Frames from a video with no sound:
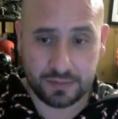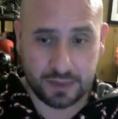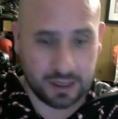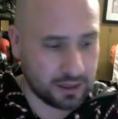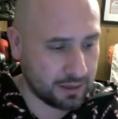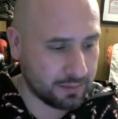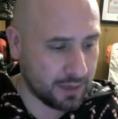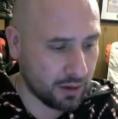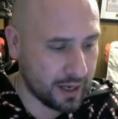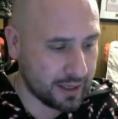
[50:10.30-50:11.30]
All
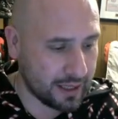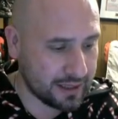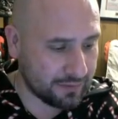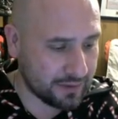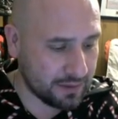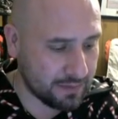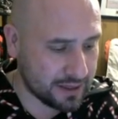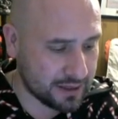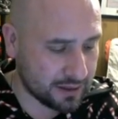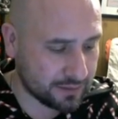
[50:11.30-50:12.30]
right, I definitely
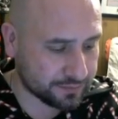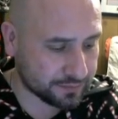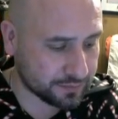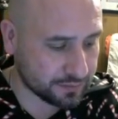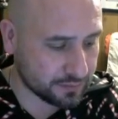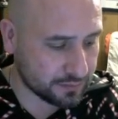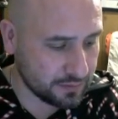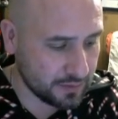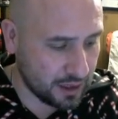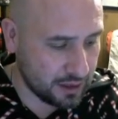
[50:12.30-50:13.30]
missed
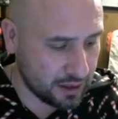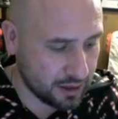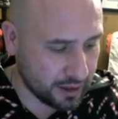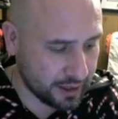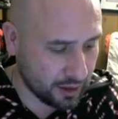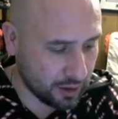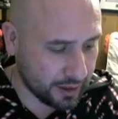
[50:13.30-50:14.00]
another hero